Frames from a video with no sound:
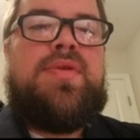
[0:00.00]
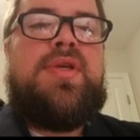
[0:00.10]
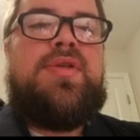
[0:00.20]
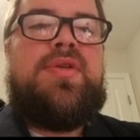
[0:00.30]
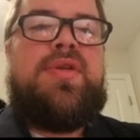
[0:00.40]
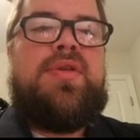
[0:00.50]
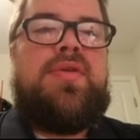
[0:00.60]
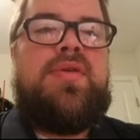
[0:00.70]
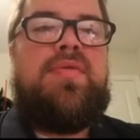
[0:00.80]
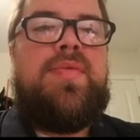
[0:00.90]
Actually,
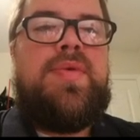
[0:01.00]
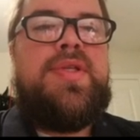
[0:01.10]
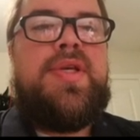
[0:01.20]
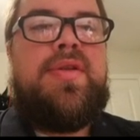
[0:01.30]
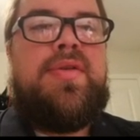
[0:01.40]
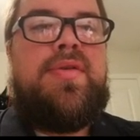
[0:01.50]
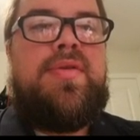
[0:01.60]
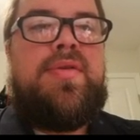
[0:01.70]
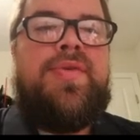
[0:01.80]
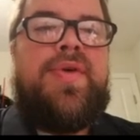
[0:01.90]
hold on one second.
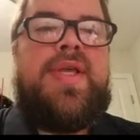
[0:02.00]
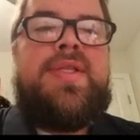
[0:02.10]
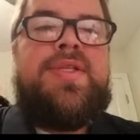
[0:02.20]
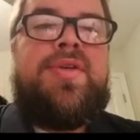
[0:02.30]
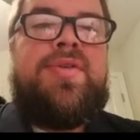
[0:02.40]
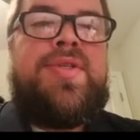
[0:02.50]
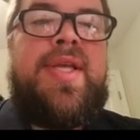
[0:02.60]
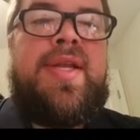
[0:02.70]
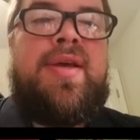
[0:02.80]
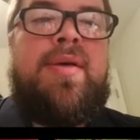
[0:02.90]
So in this new
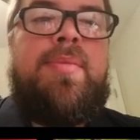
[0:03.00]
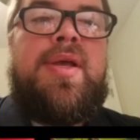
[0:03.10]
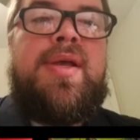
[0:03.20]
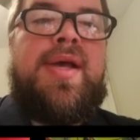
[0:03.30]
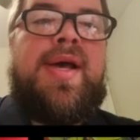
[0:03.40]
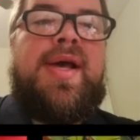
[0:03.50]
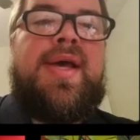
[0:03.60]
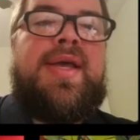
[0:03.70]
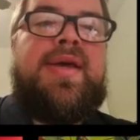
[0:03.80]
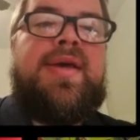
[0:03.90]
setup,
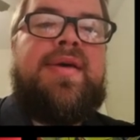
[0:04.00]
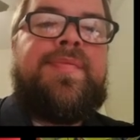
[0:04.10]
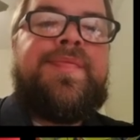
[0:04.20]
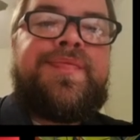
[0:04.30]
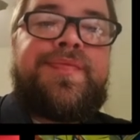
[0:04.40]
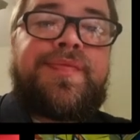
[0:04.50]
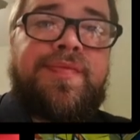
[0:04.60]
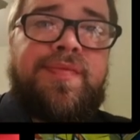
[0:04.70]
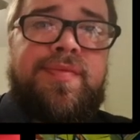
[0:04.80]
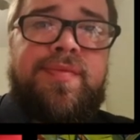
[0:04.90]
I
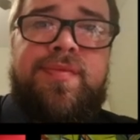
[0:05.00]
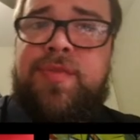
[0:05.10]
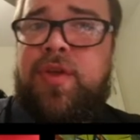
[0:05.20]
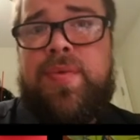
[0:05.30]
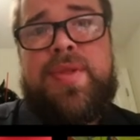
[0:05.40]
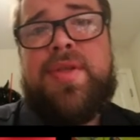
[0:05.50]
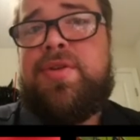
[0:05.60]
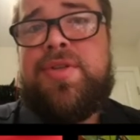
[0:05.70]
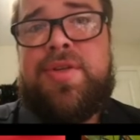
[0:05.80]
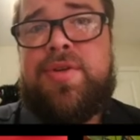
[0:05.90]
with
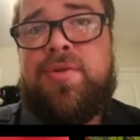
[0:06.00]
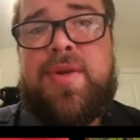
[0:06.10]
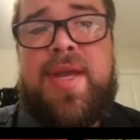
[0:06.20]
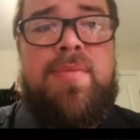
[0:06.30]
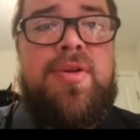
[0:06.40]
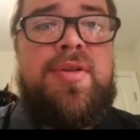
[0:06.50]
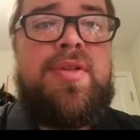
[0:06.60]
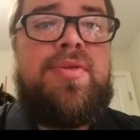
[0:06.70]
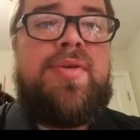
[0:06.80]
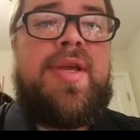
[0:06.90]
using
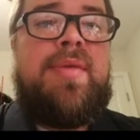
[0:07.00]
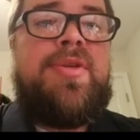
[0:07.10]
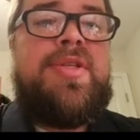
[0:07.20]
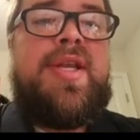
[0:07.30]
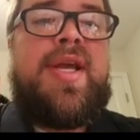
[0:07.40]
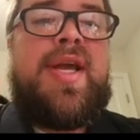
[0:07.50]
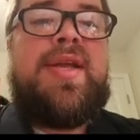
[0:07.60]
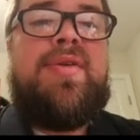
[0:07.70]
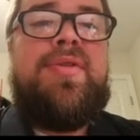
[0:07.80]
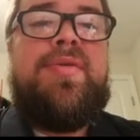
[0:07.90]
the dual camera setting,
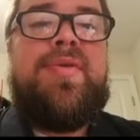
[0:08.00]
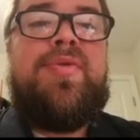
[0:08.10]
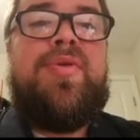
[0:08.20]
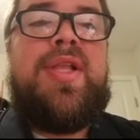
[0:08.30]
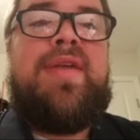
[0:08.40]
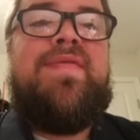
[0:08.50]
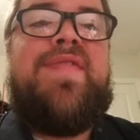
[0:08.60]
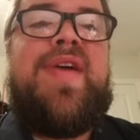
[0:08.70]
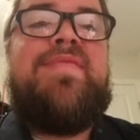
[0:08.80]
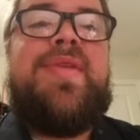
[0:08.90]
I can only record like
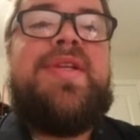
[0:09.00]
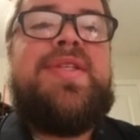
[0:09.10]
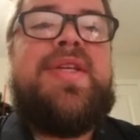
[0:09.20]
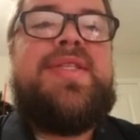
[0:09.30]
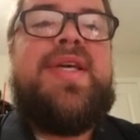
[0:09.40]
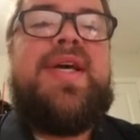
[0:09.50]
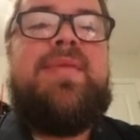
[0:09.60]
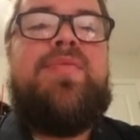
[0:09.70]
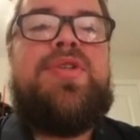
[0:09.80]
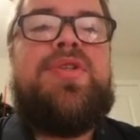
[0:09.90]
5 minutes at a
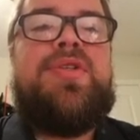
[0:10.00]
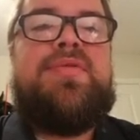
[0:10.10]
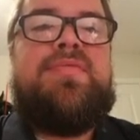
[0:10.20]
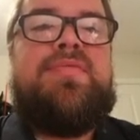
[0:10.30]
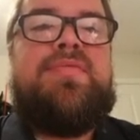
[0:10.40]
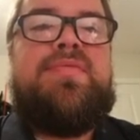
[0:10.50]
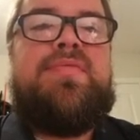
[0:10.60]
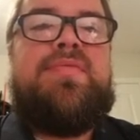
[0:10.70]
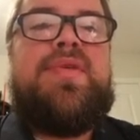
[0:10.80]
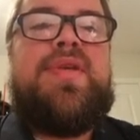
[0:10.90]
time, which is
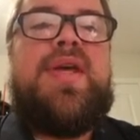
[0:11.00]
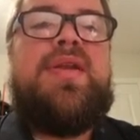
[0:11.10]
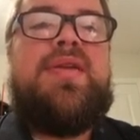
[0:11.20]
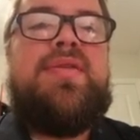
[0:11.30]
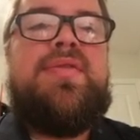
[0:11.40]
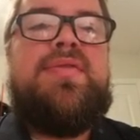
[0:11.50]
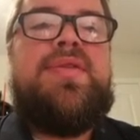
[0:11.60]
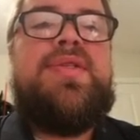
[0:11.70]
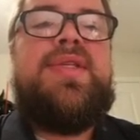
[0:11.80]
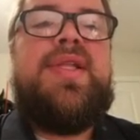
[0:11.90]
kind of
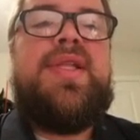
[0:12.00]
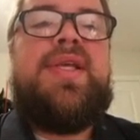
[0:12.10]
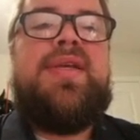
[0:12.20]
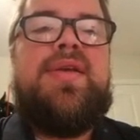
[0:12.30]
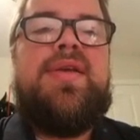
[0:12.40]
silly.